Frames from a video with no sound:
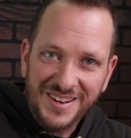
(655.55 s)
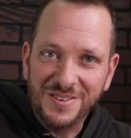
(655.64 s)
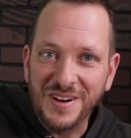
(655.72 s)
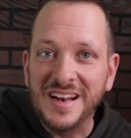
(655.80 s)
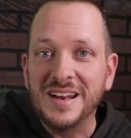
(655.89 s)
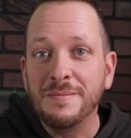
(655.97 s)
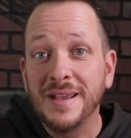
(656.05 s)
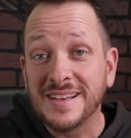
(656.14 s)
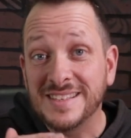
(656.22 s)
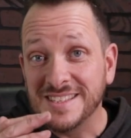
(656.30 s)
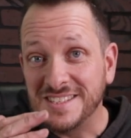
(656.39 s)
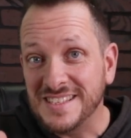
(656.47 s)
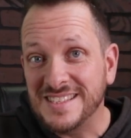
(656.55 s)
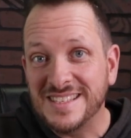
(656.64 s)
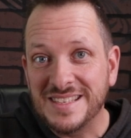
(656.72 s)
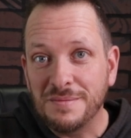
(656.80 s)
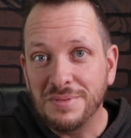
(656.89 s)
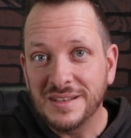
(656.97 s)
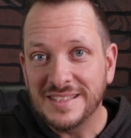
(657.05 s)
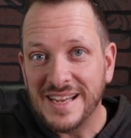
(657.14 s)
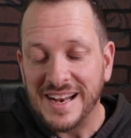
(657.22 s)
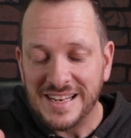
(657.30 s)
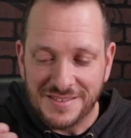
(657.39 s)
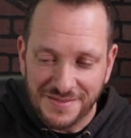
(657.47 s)
Creating a mix is just as simple as
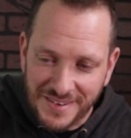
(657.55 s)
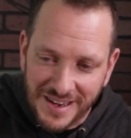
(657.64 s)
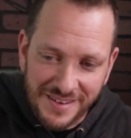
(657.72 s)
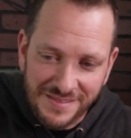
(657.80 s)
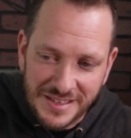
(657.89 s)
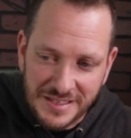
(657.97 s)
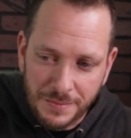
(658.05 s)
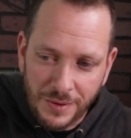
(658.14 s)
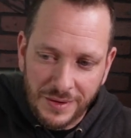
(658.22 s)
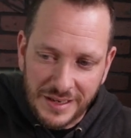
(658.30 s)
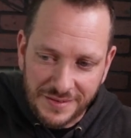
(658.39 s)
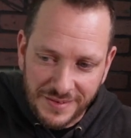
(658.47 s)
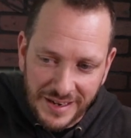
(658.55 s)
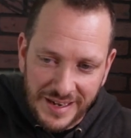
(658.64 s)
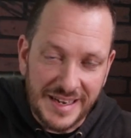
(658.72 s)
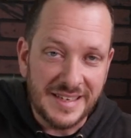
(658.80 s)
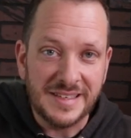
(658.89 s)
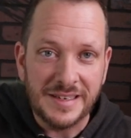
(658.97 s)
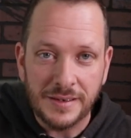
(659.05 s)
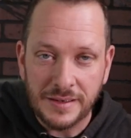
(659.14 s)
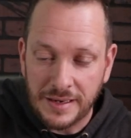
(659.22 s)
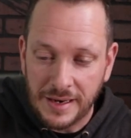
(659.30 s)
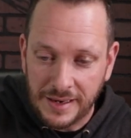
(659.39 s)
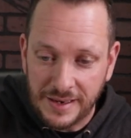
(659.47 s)
that. It's very visible, it's very easy to
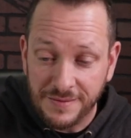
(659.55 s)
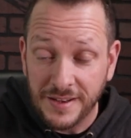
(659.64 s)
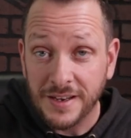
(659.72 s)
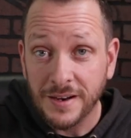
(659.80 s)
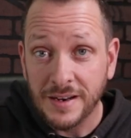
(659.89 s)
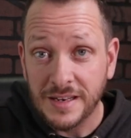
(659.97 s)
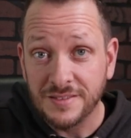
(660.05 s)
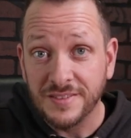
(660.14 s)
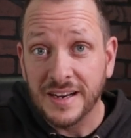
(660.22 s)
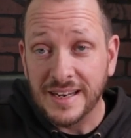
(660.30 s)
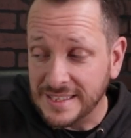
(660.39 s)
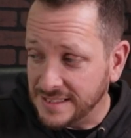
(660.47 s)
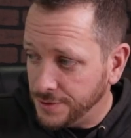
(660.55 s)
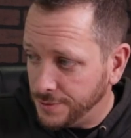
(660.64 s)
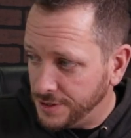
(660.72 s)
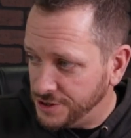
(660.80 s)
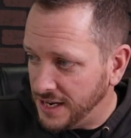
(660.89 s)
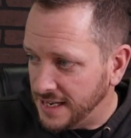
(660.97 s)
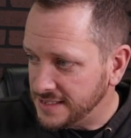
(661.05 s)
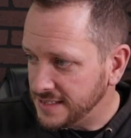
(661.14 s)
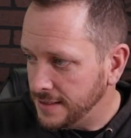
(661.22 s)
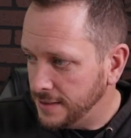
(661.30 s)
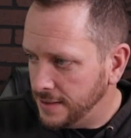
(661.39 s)
configure, and it's very easy to adjust.